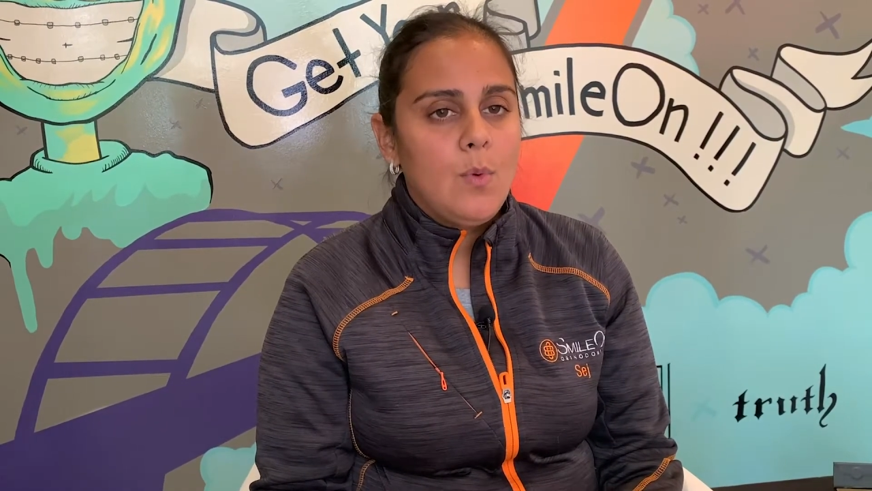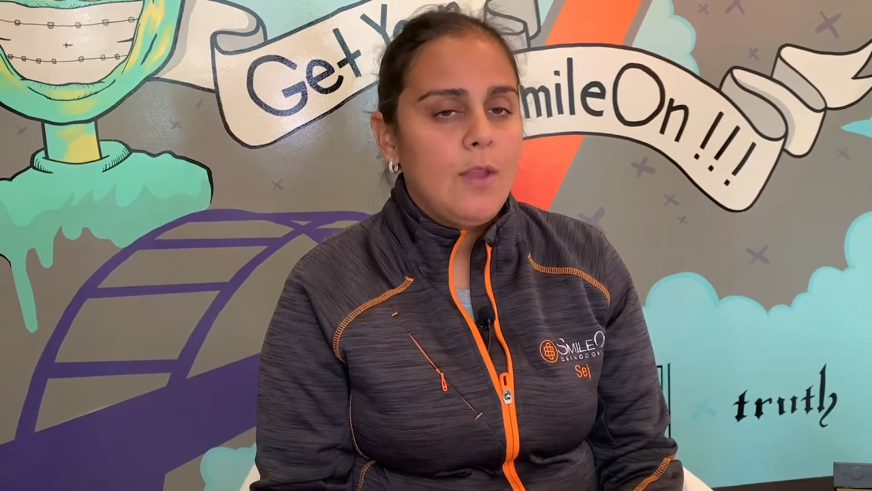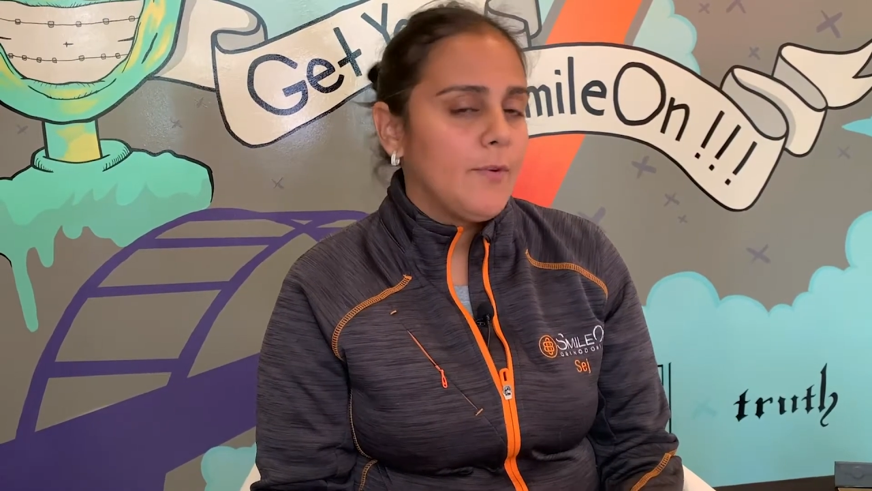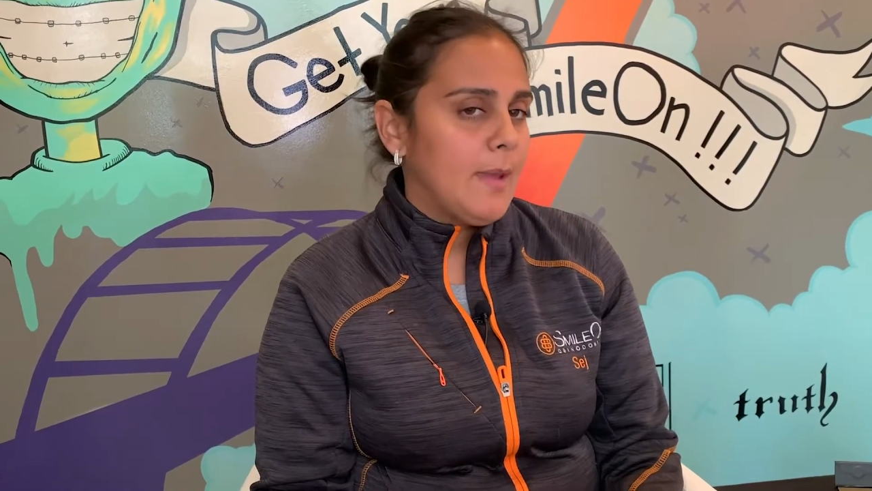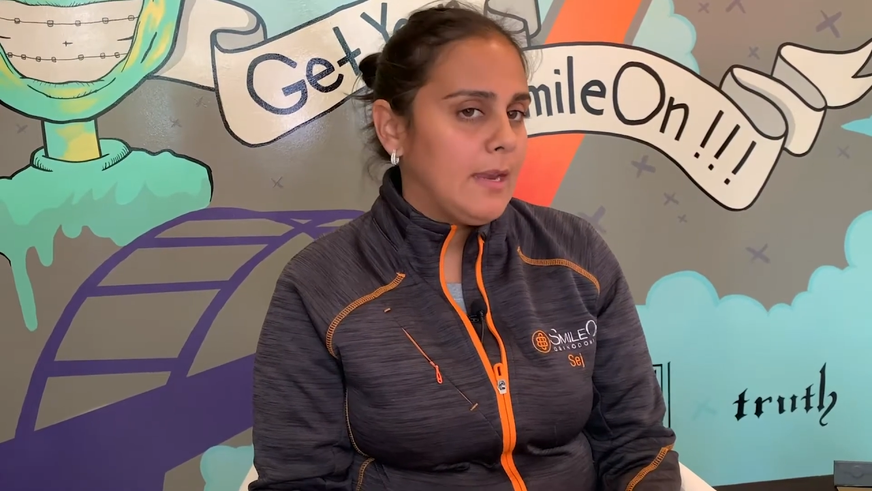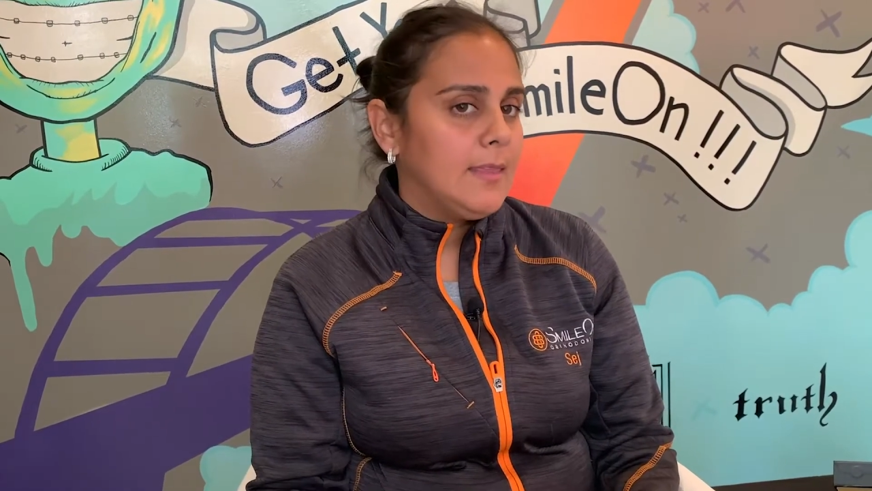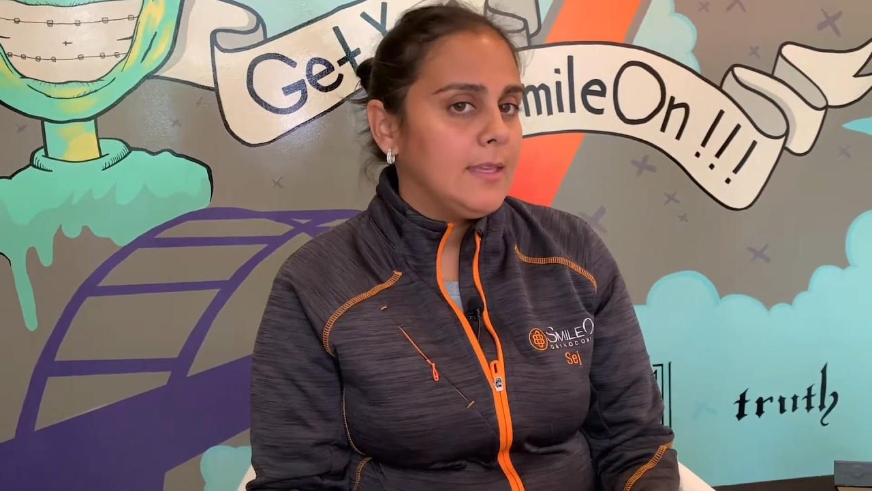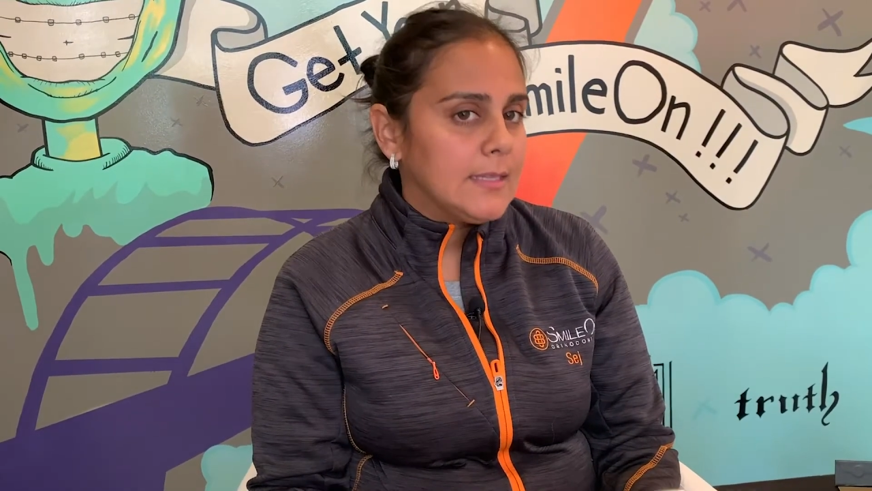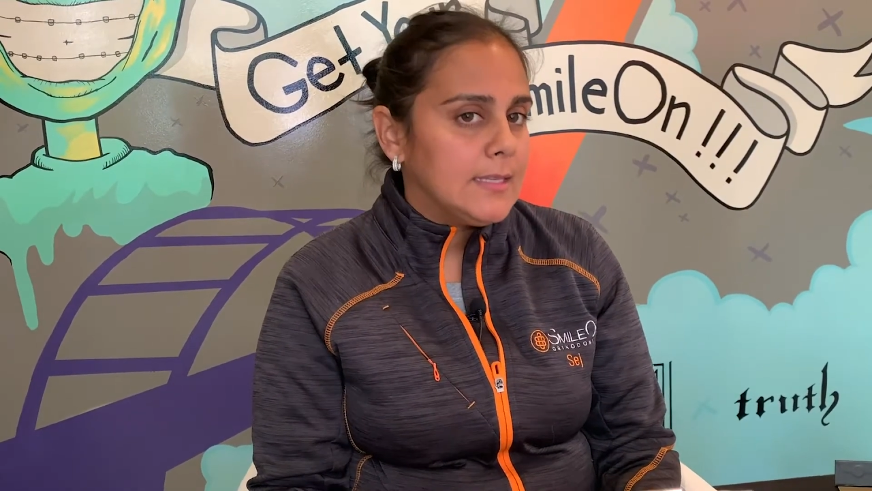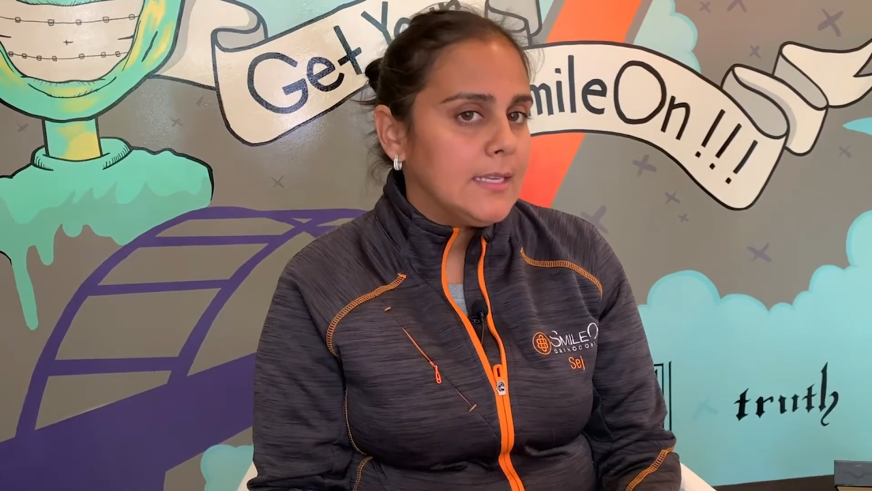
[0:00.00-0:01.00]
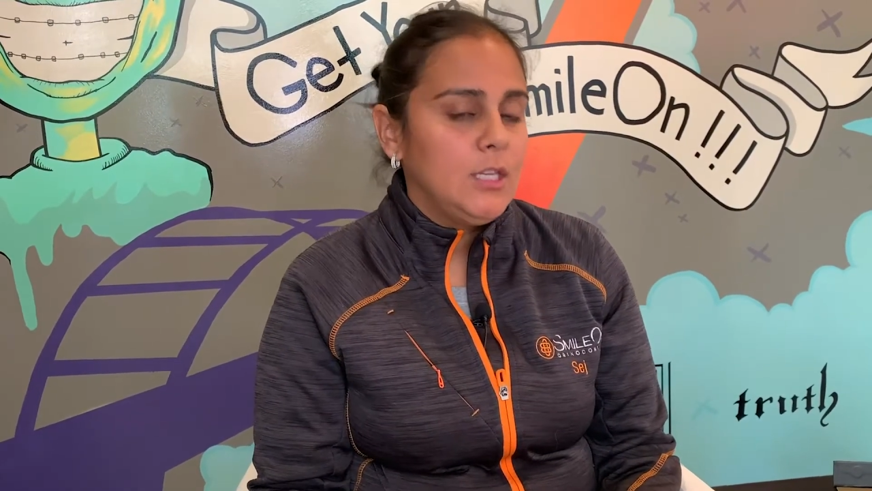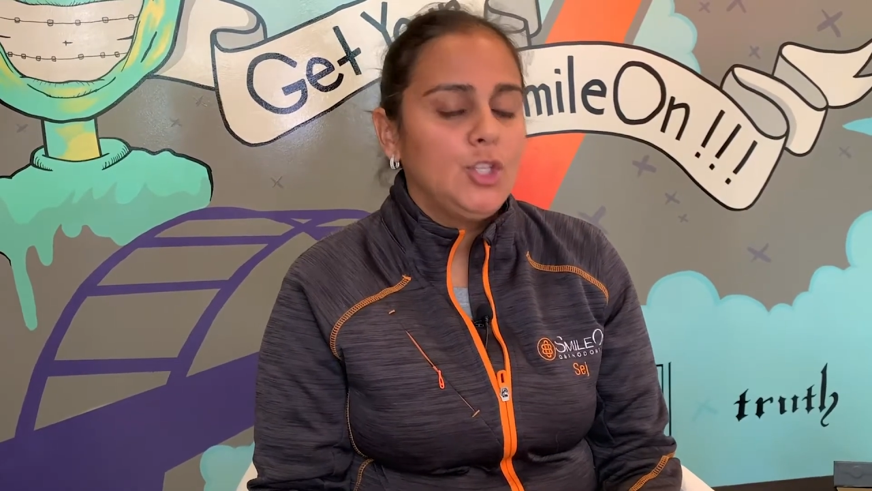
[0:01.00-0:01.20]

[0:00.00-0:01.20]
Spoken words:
away from anything sticky,